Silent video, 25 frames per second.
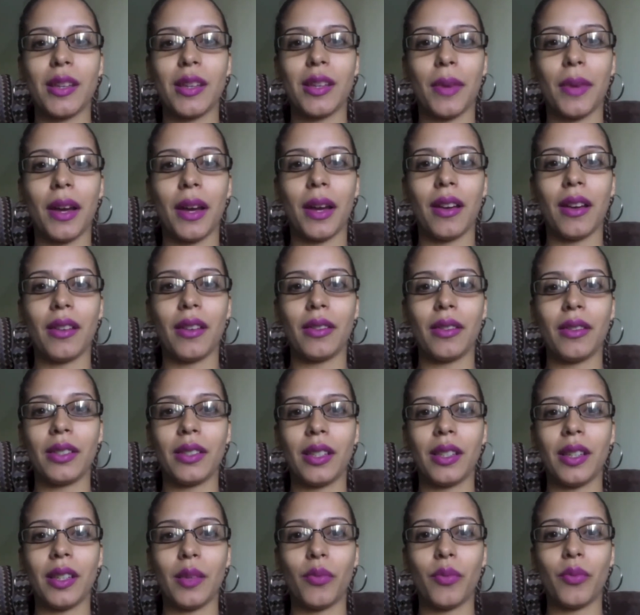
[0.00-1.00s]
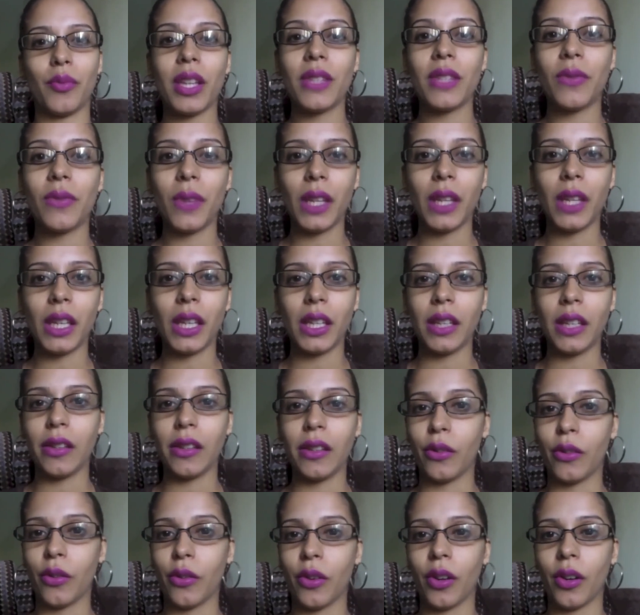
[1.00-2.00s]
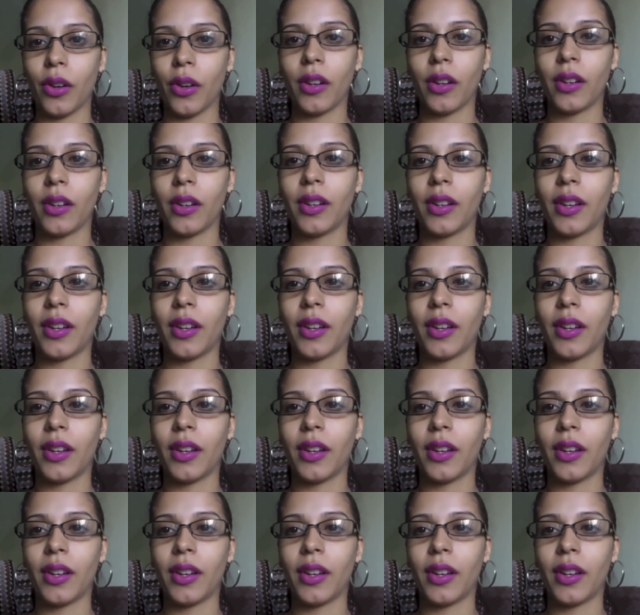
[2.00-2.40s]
about breastfeeding or